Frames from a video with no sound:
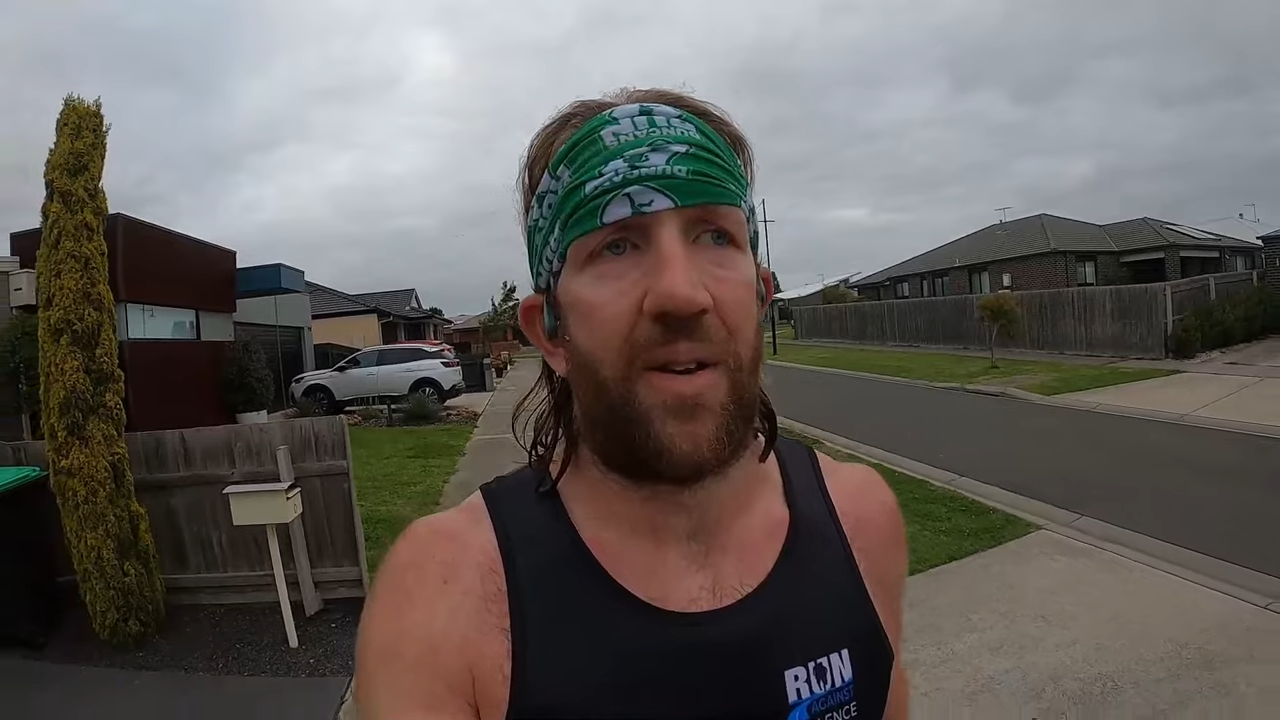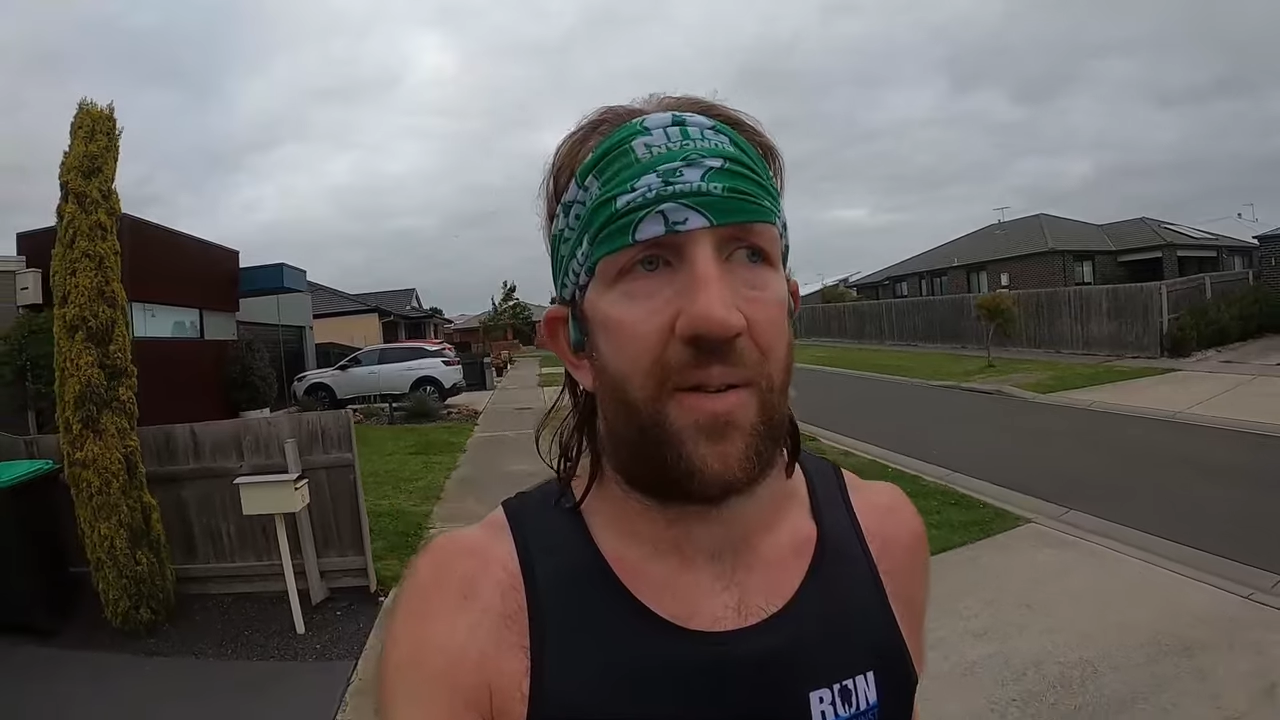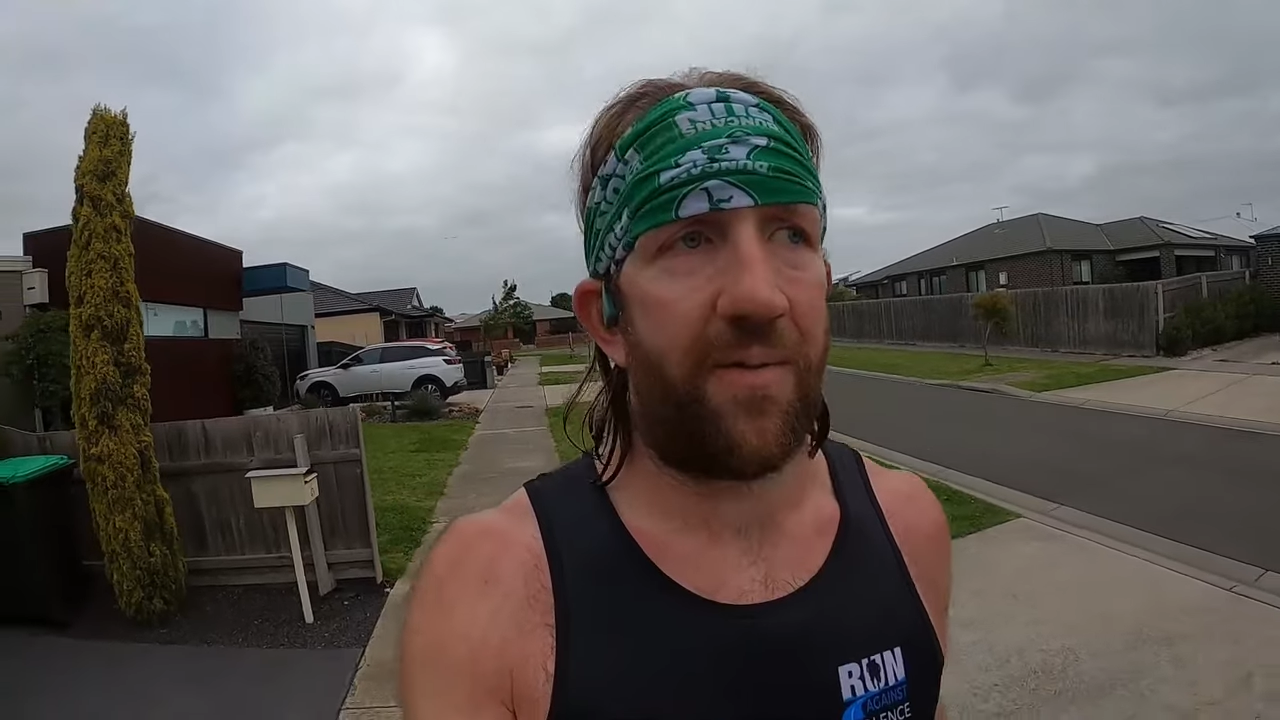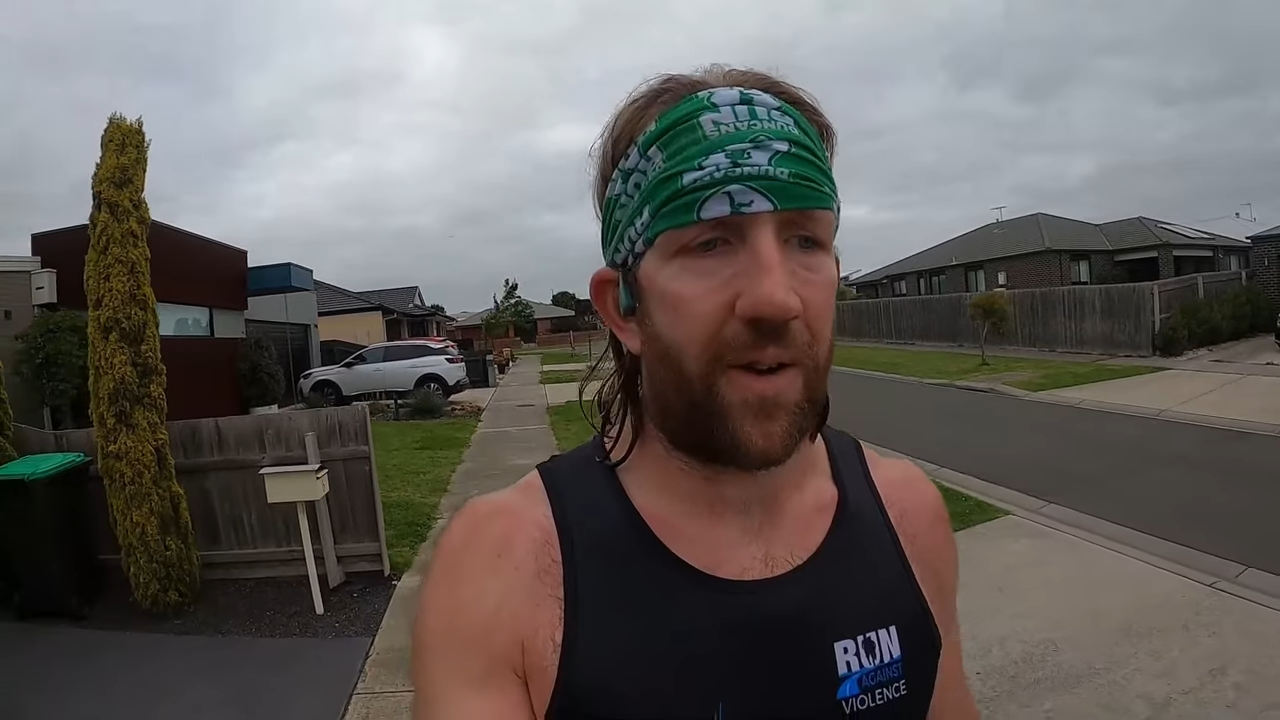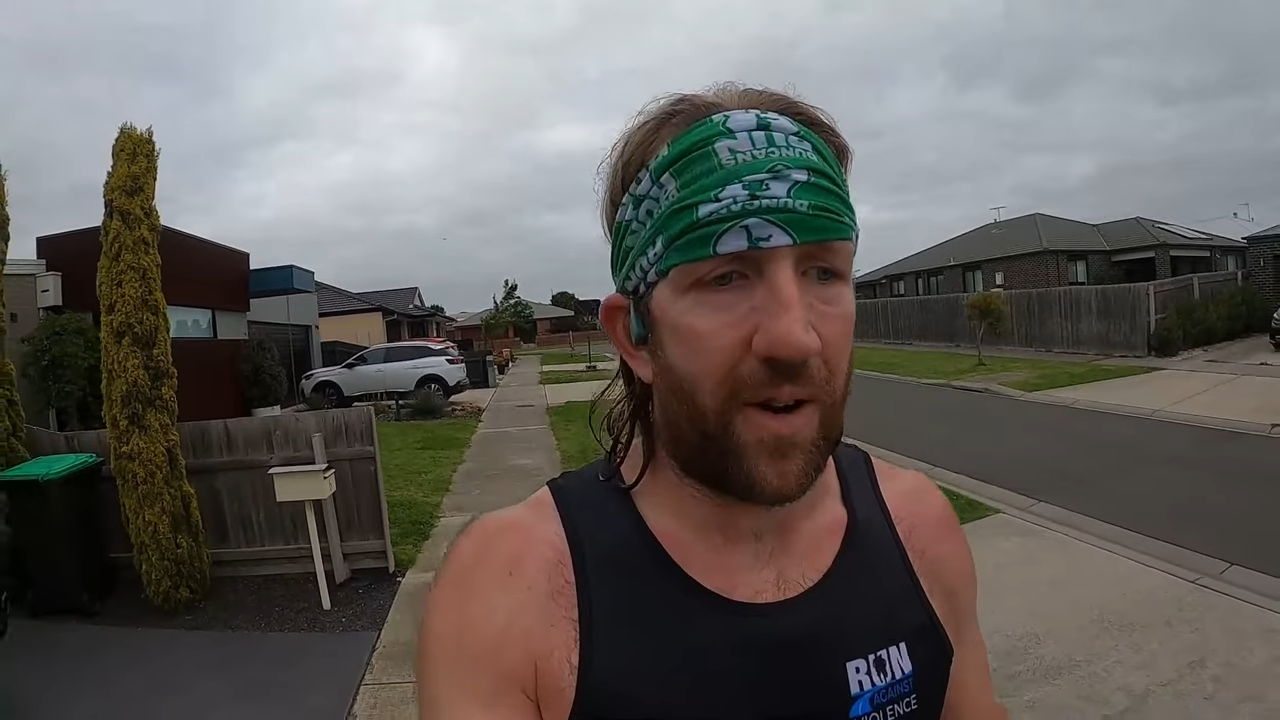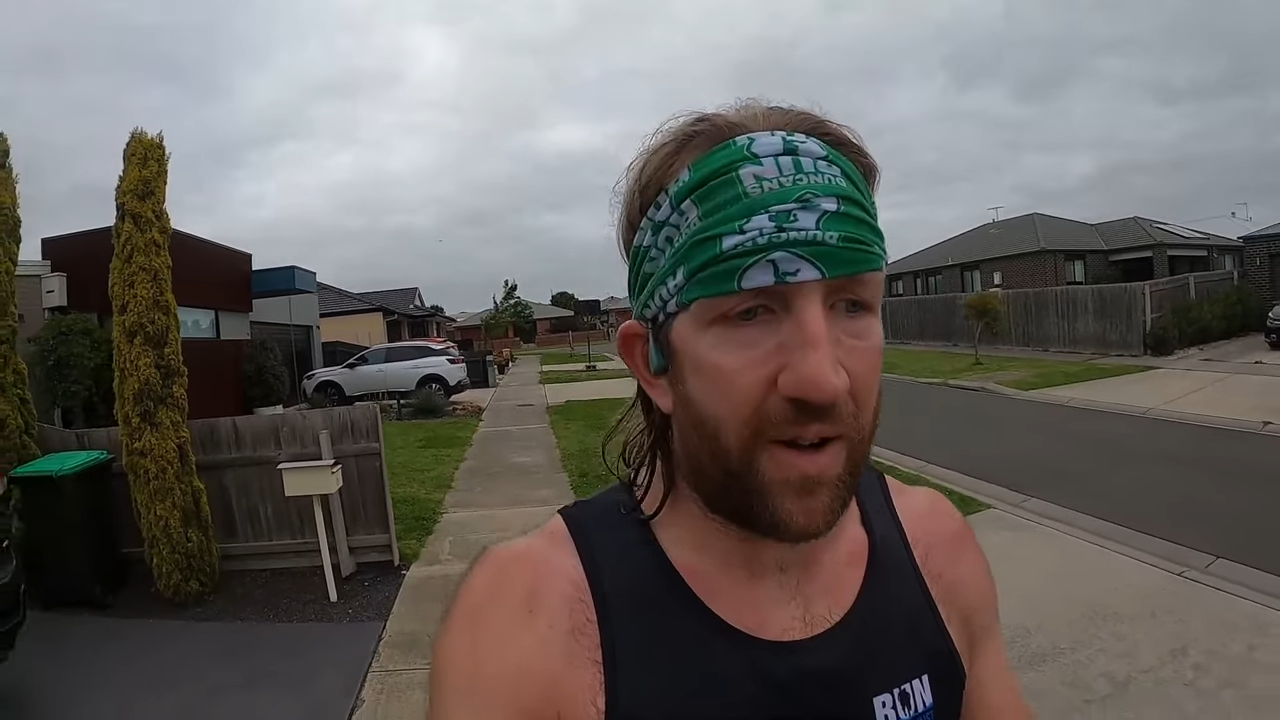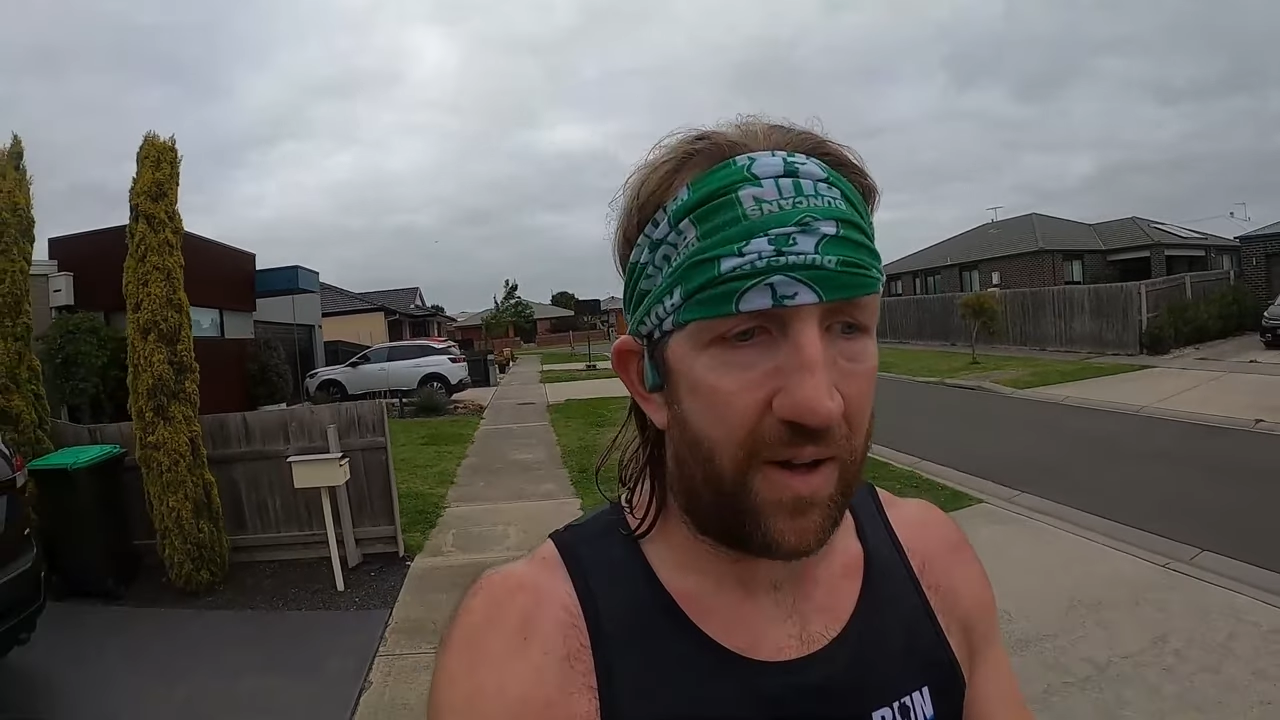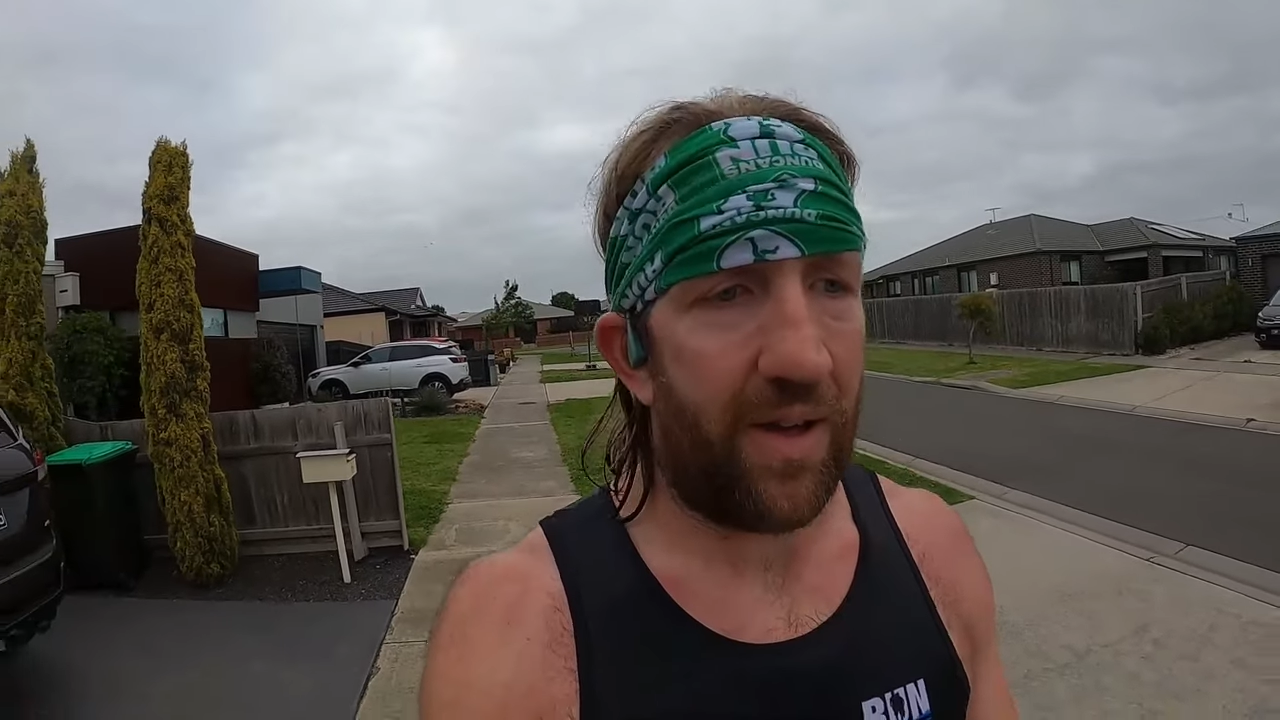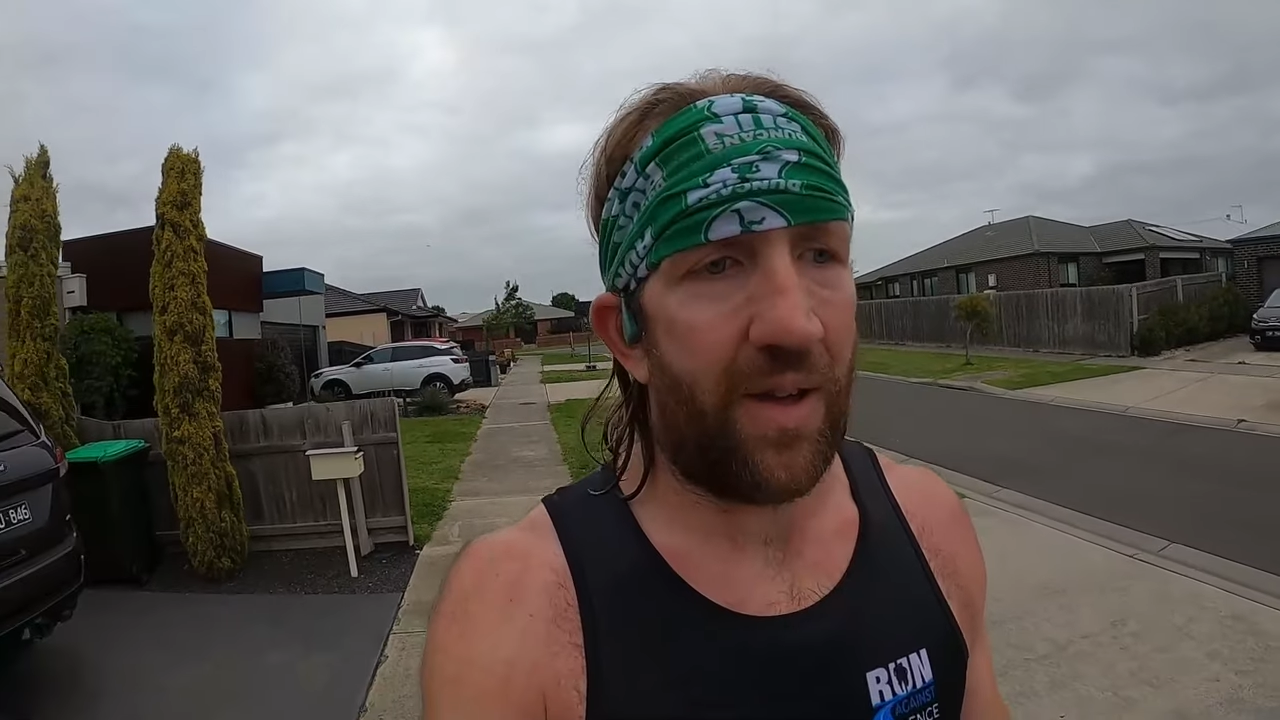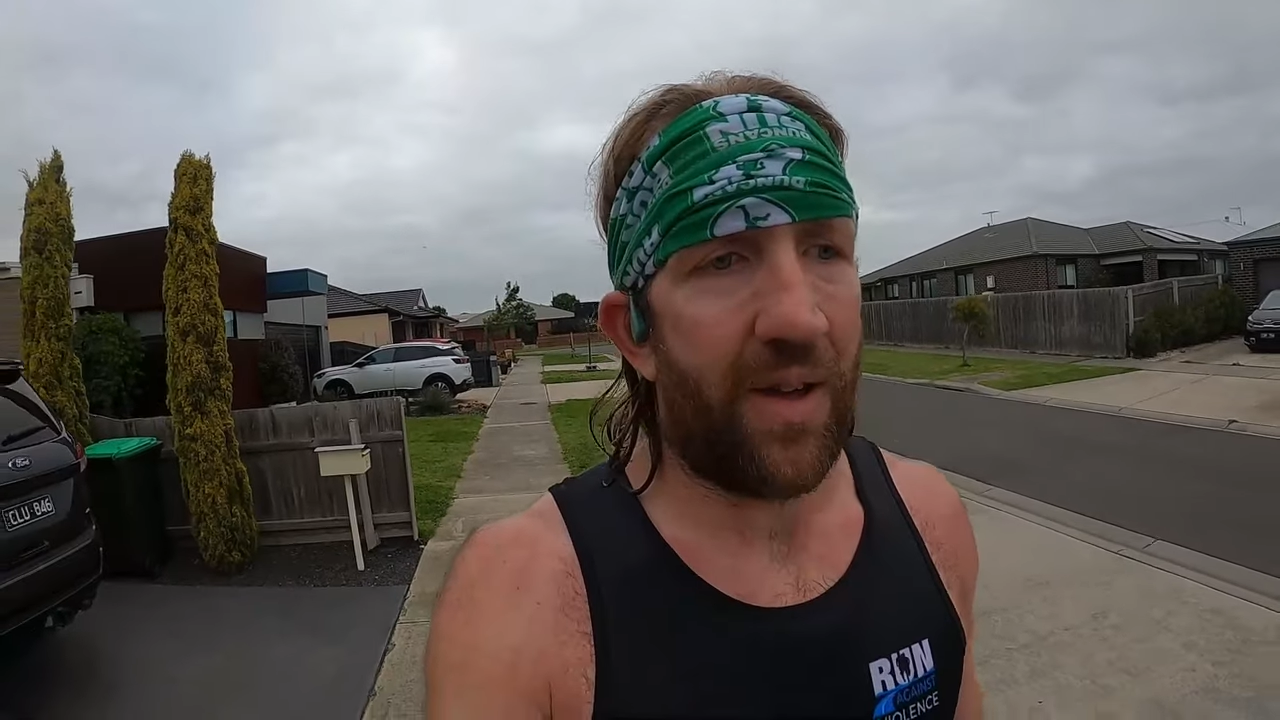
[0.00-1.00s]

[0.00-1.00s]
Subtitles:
on fire,